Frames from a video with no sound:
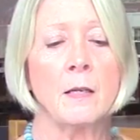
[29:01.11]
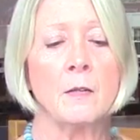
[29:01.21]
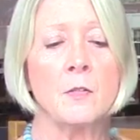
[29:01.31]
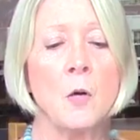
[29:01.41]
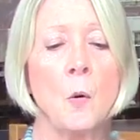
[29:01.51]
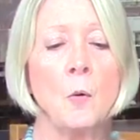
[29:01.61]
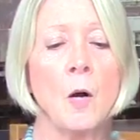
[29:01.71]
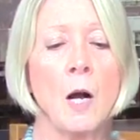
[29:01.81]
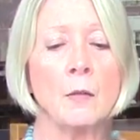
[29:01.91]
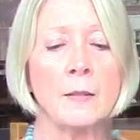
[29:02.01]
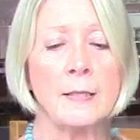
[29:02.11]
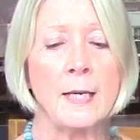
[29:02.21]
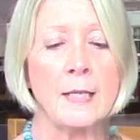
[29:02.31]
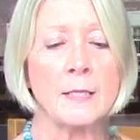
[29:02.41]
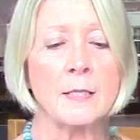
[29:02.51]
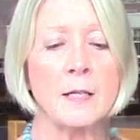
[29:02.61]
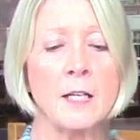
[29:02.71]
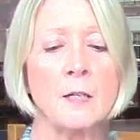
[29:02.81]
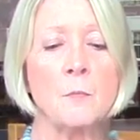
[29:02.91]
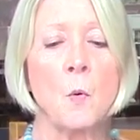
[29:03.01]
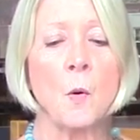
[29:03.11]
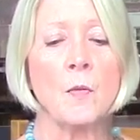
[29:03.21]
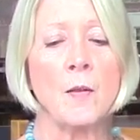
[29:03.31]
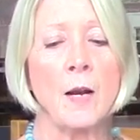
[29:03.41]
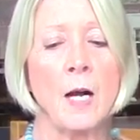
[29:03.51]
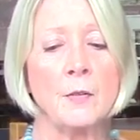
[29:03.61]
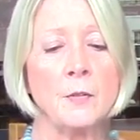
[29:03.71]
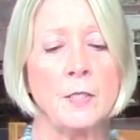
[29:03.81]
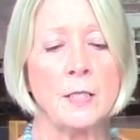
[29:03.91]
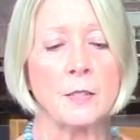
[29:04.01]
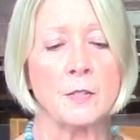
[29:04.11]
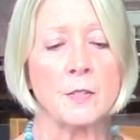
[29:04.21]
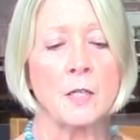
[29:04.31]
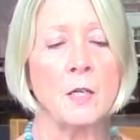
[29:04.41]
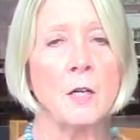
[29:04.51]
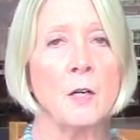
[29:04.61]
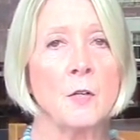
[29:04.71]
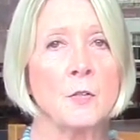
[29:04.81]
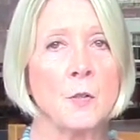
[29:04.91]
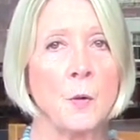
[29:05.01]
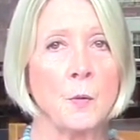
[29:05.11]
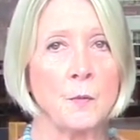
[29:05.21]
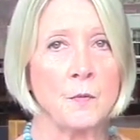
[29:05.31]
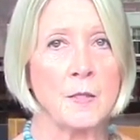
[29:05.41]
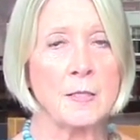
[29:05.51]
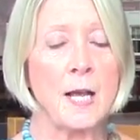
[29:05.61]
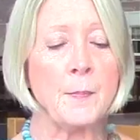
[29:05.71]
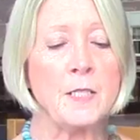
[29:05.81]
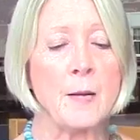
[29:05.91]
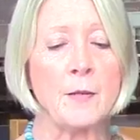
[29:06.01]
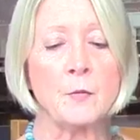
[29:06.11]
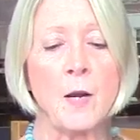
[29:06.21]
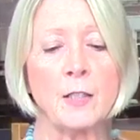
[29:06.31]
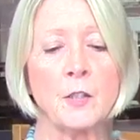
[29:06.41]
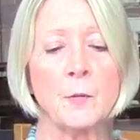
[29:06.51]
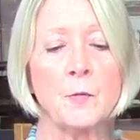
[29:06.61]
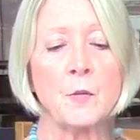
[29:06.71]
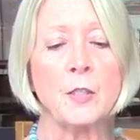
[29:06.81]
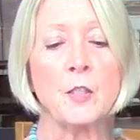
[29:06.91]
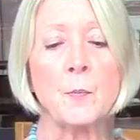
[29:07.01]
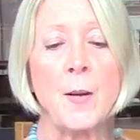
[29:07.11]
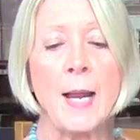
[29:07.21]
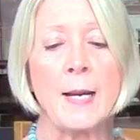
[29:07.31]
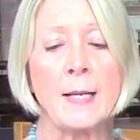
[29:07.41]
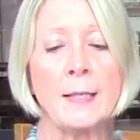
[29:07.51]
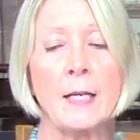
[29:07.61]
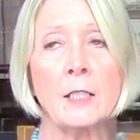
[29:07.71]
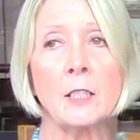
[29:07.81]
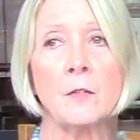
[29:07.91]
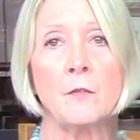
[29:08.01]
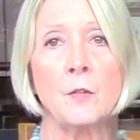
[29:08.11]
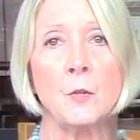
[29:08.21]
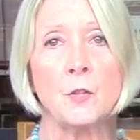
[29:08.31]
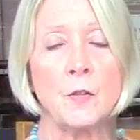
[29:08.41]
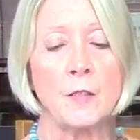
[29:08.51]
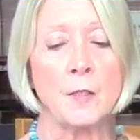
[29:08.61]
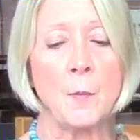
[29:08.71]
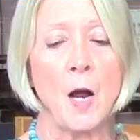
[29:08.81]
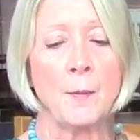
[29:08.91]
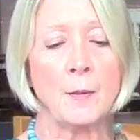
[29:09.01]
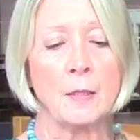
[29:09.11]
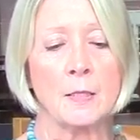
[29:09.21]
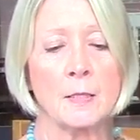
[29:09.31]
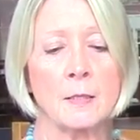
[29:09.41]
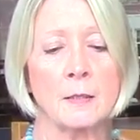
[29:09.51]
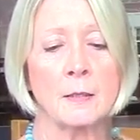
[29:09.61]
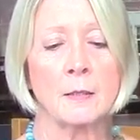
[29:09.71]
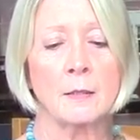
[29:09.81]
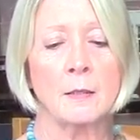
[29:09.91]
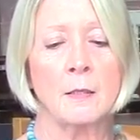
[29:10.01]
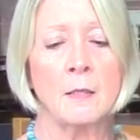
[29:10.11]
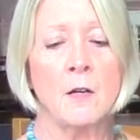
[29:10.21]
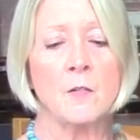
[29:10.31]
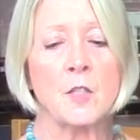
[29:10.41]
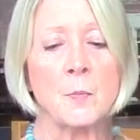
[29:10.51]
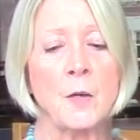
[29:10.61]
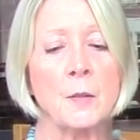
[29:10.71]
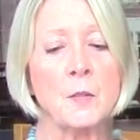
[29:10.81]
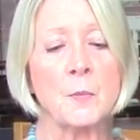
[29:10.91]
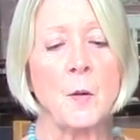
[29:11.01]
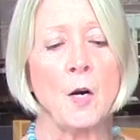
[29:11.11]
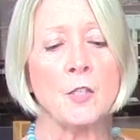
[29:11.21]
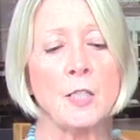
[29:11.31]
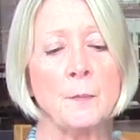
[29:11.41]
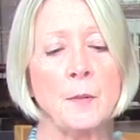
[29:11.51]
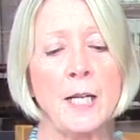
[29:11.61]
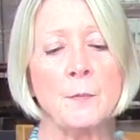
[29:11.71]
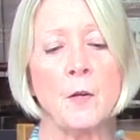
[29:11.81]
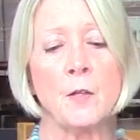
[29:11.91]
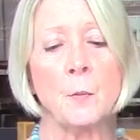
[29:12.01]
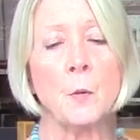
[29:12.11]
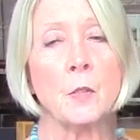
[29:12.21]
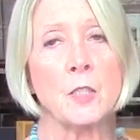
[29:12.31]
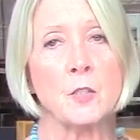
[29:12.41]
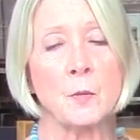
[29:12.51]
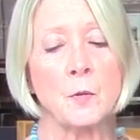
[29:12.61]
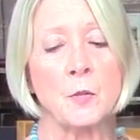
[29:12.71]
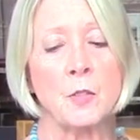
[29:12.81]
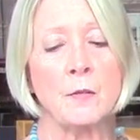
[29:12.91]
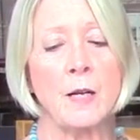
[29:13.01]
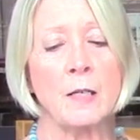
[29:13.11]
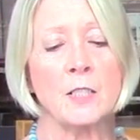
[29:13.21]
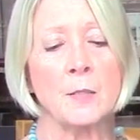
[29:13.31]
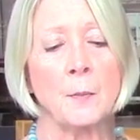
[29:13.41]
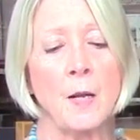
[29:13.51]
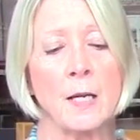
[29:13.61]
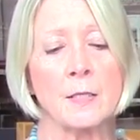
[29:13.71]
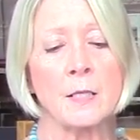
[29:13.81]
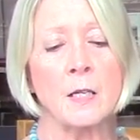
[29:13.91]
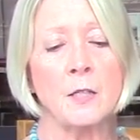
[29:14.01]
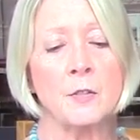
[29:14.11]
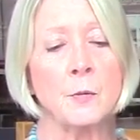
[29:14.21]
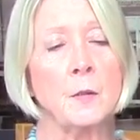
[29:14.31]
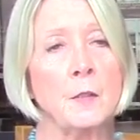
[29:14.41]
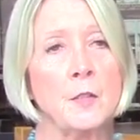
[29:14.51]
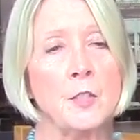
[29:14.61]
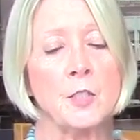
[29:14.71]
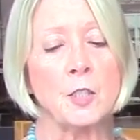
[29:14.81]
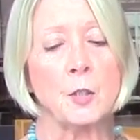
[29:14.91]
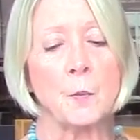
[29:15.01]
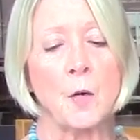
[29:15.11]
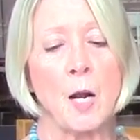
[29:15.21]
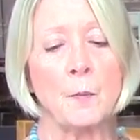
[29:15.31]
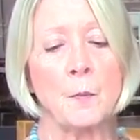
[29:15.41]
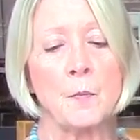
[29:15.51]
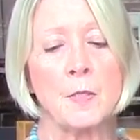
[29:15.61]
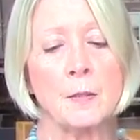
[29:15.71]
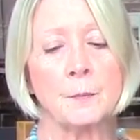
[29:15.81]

no cholera case in more than 100 years, so this epidemic triggered panic and confusion in the populace. The spread was partially blamed on the poor distribution of health supplies due to logistical problems.